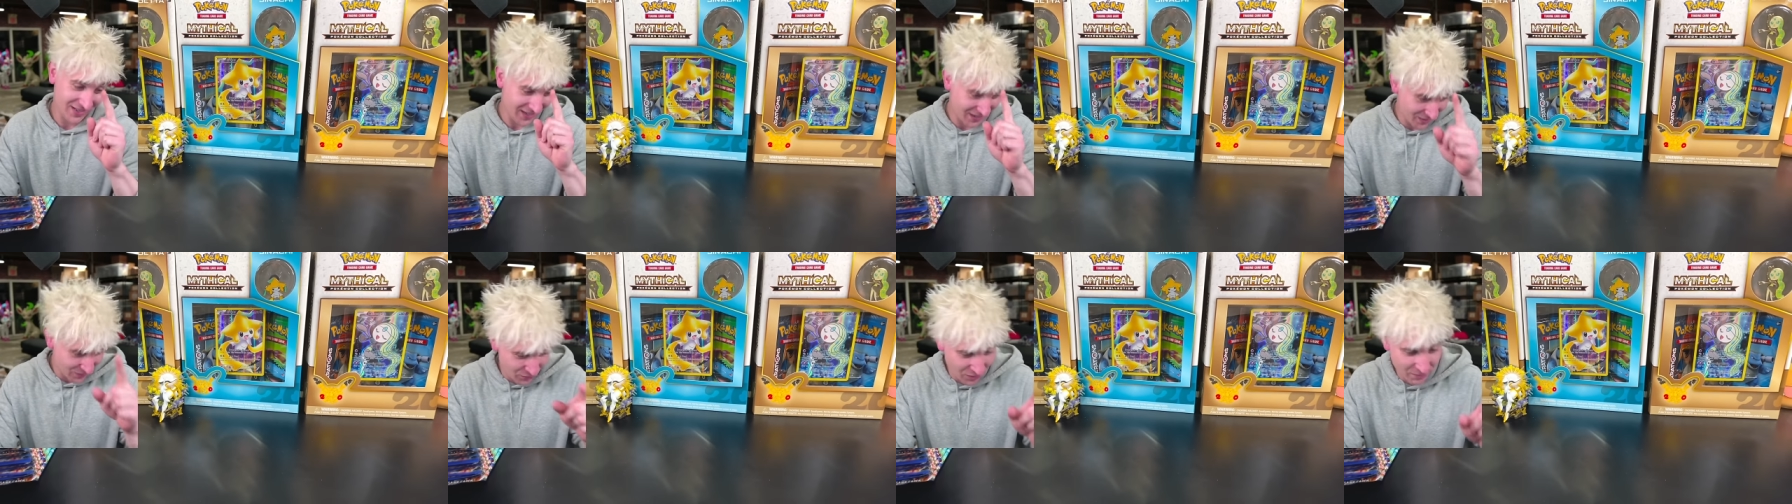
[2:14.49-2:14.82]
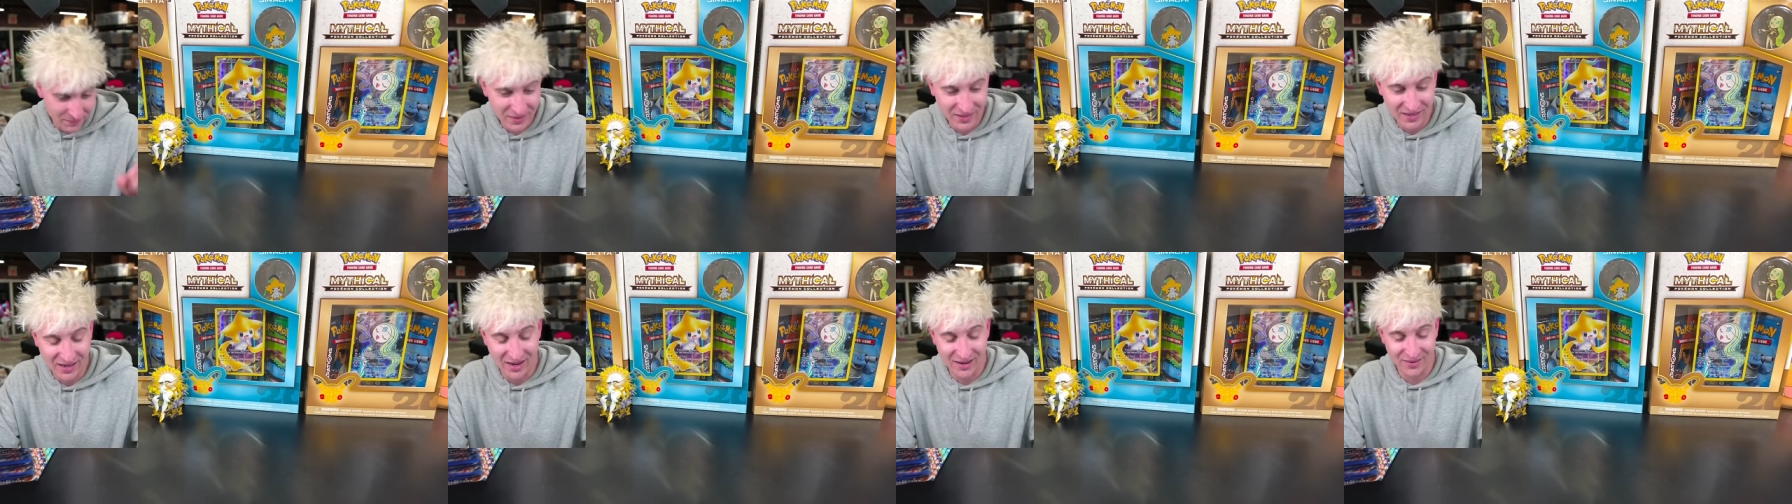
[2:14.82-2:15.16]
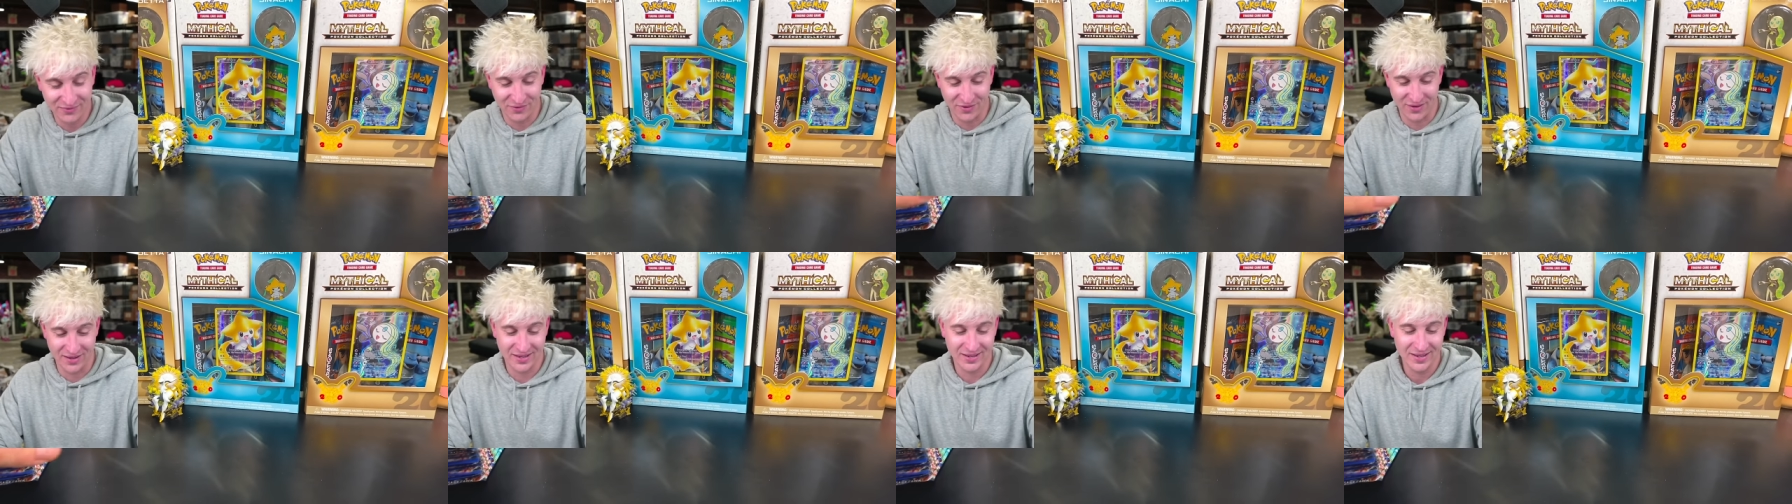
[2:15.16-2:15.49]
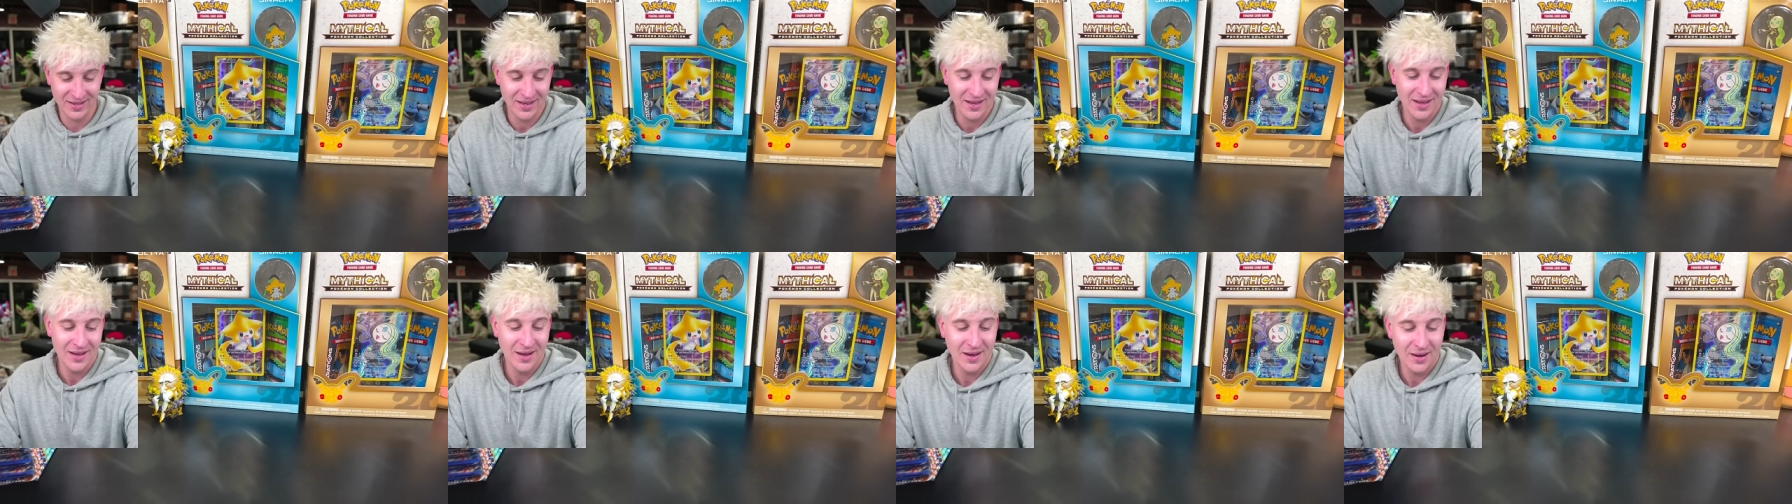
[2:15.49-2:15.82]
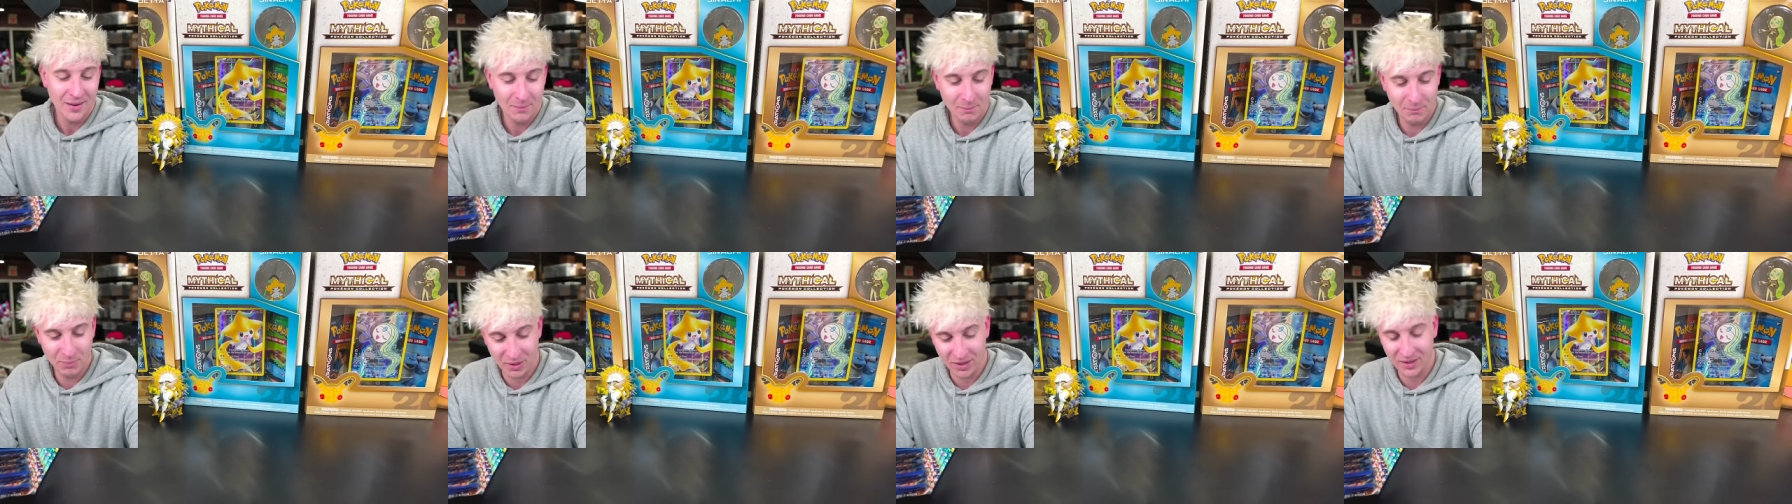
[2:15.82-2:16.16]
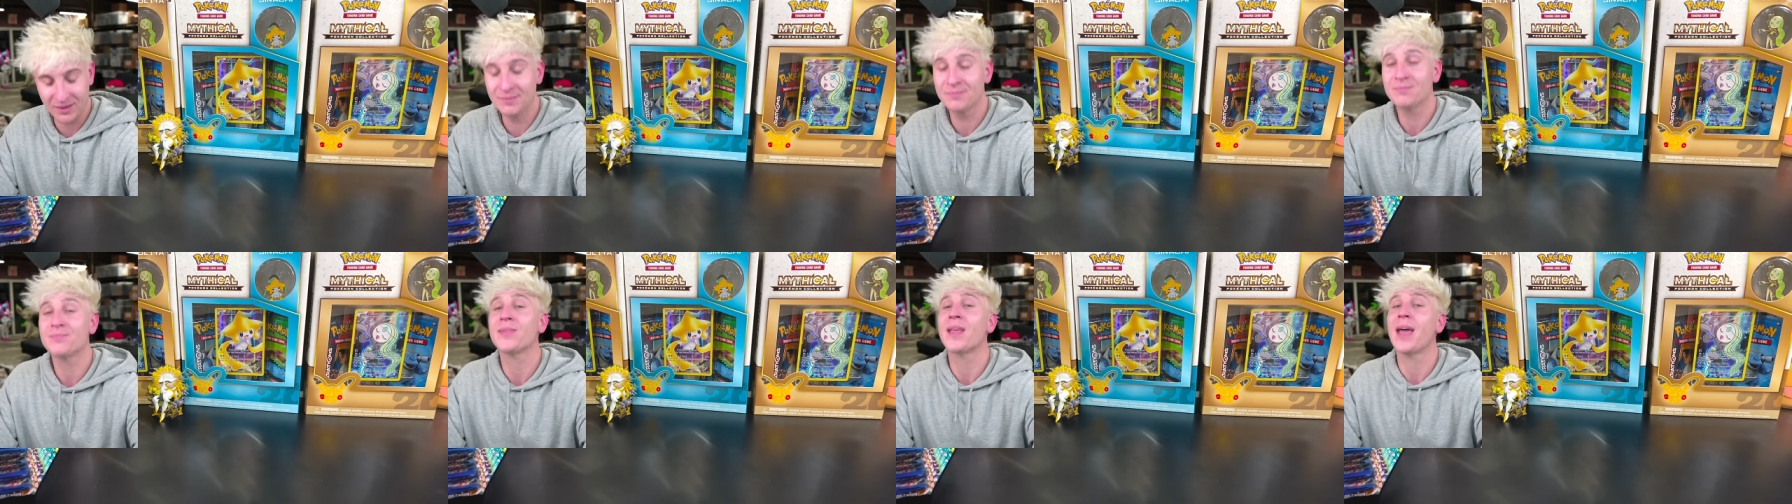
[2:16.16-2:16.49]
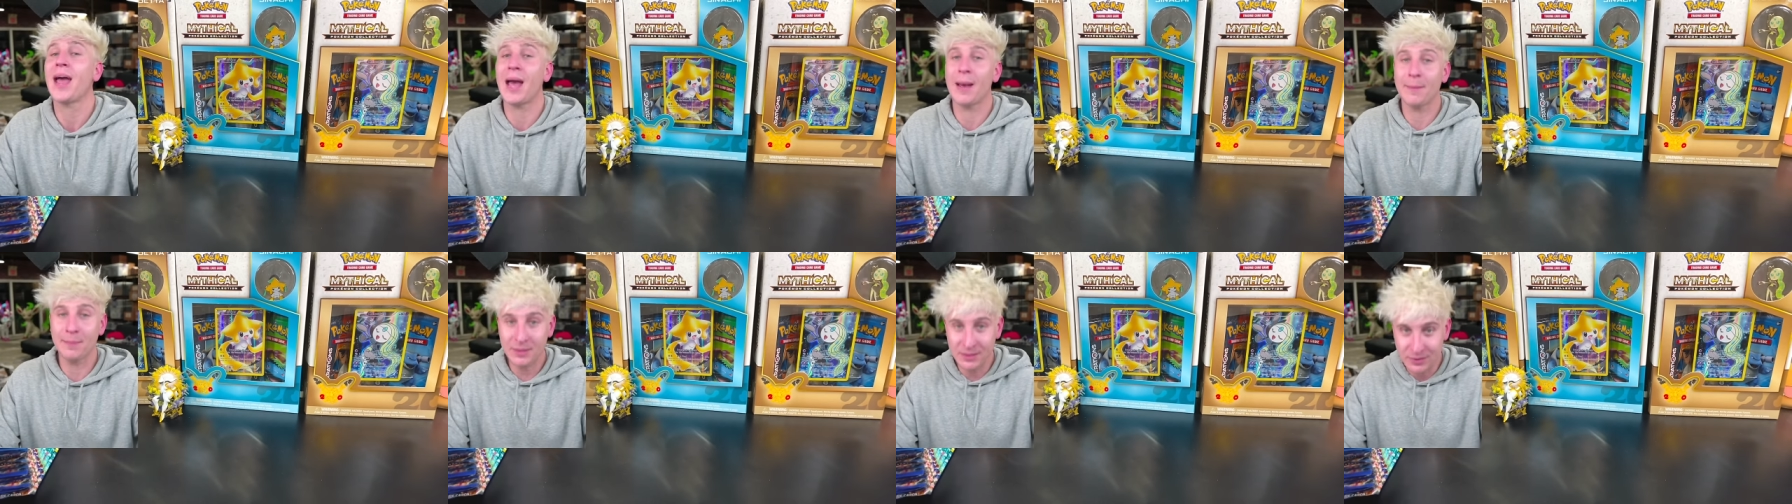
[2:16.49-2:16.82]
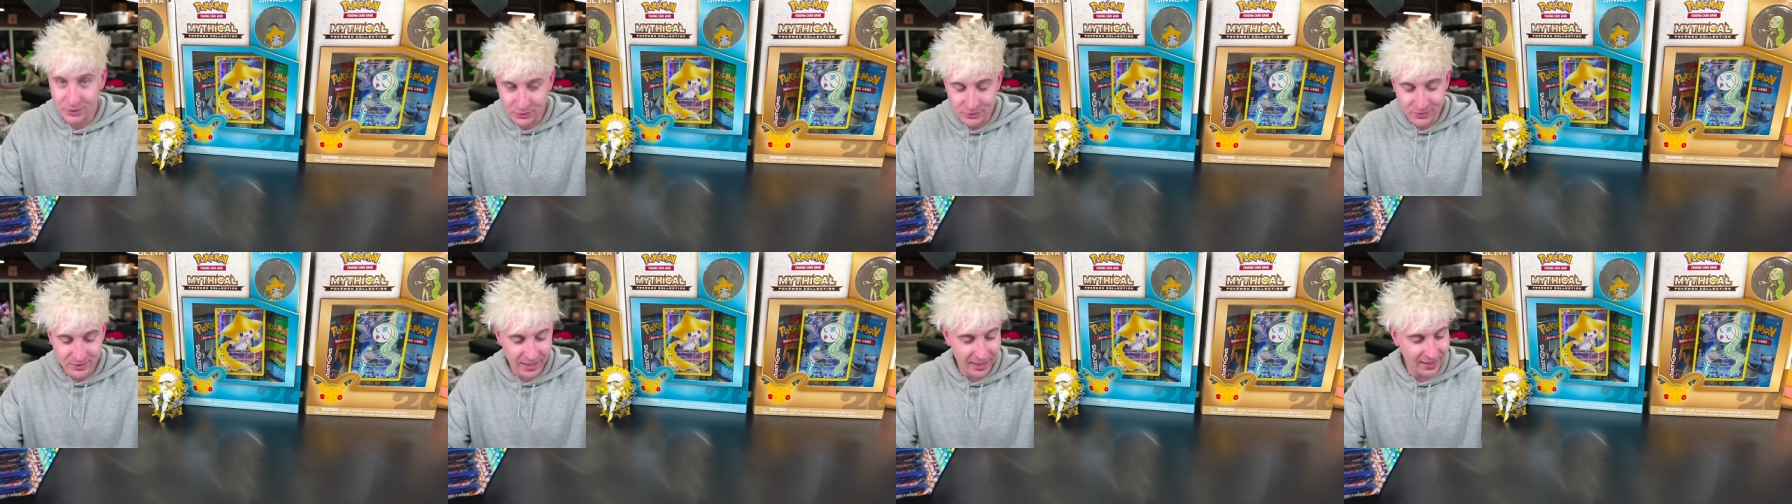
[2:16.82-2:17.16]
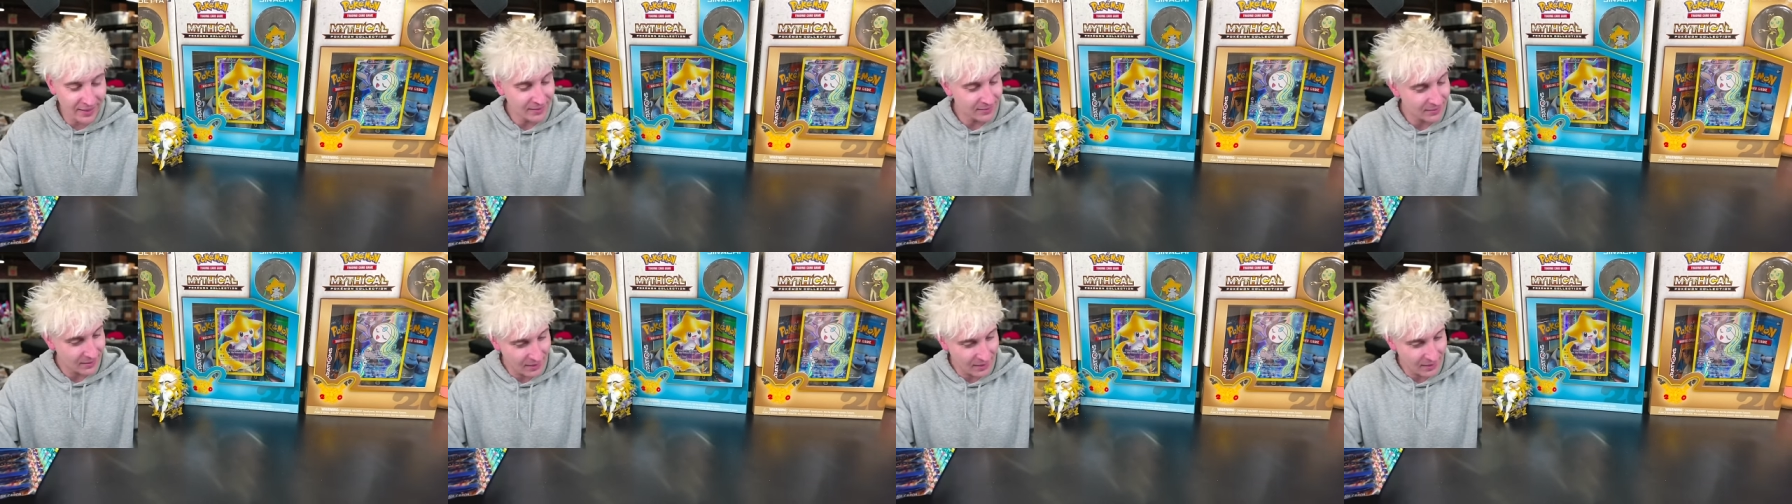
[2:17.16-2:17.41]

It would be kind of funny, but happy Tuesday.